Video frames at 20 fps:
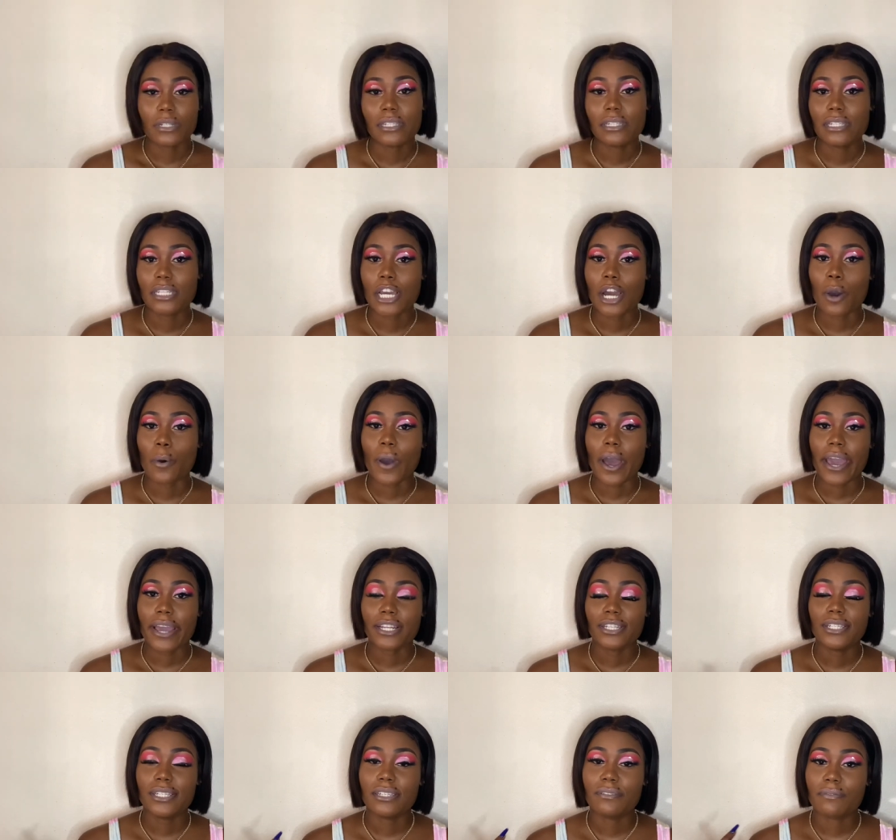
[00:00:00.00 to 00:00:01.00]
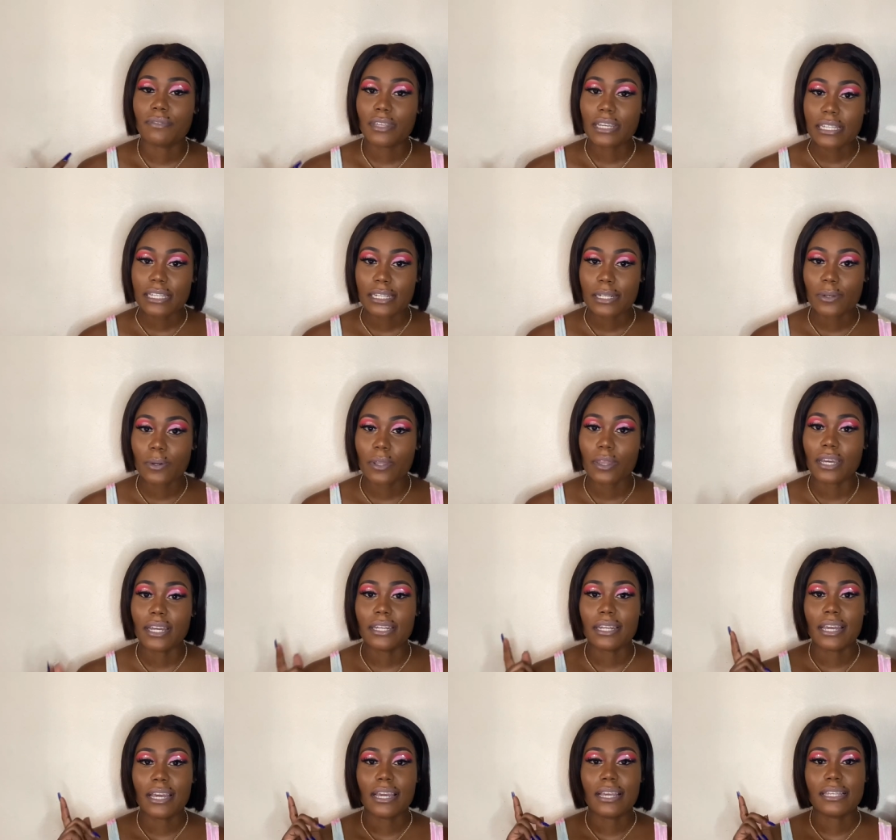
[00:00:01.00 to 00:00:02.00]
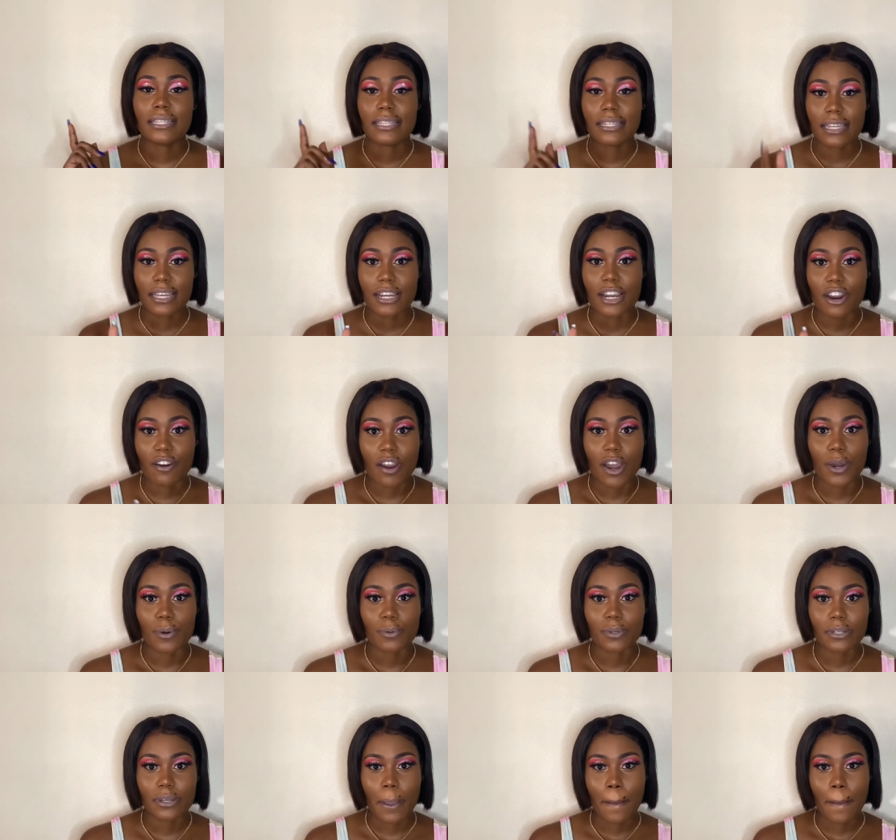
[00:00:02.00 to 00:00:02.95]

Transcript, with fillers: see how I achieve this look, then stick around.